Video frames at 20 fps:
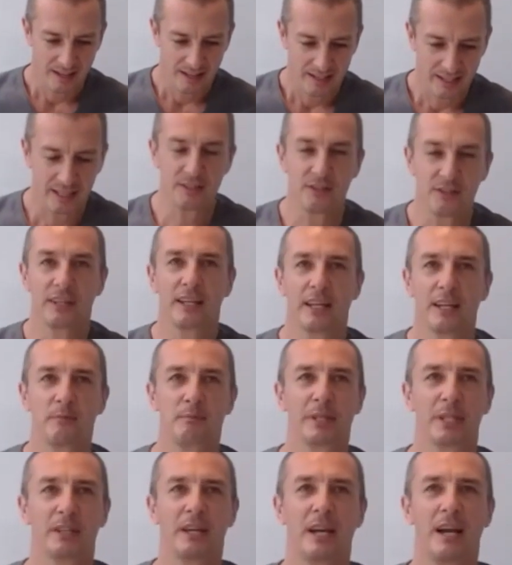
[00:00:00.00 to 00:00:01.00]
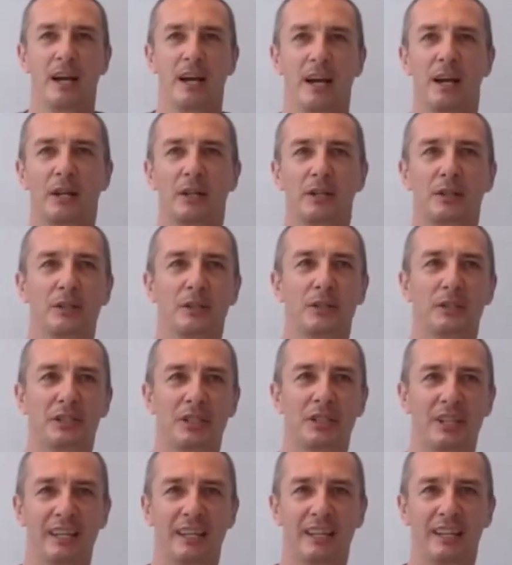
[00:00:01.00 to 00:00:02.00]
can you hear me good?
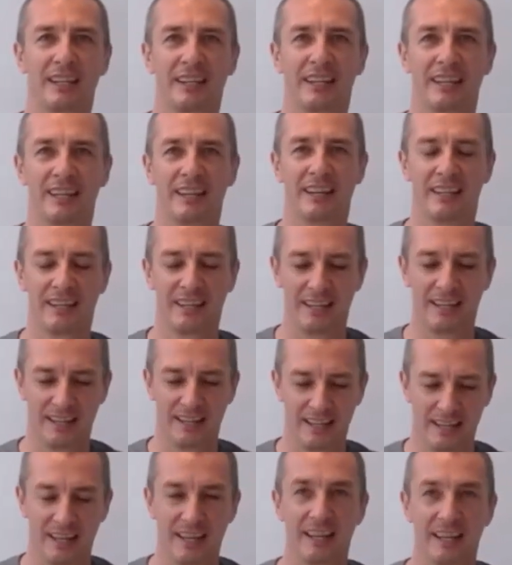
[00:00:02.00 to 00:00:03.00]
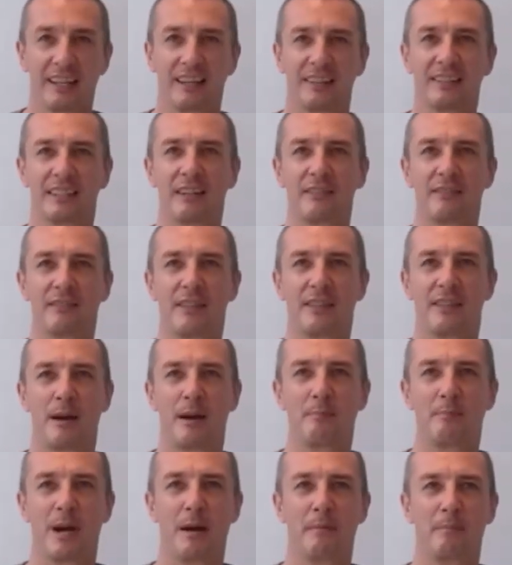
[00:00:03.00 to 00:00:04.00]
Can you give a
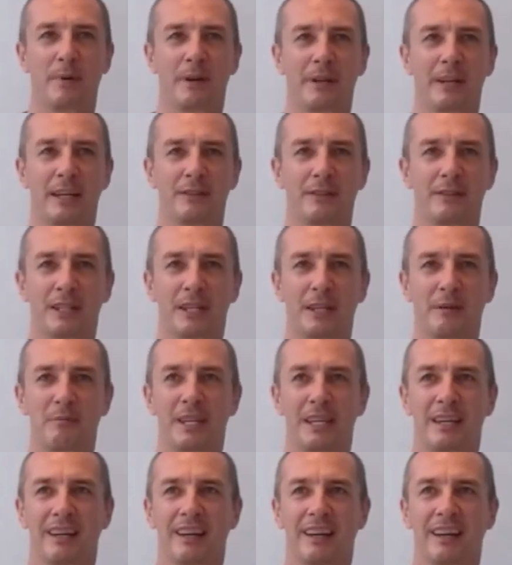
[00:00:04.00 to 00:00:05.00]
thumb up? Can you hear me?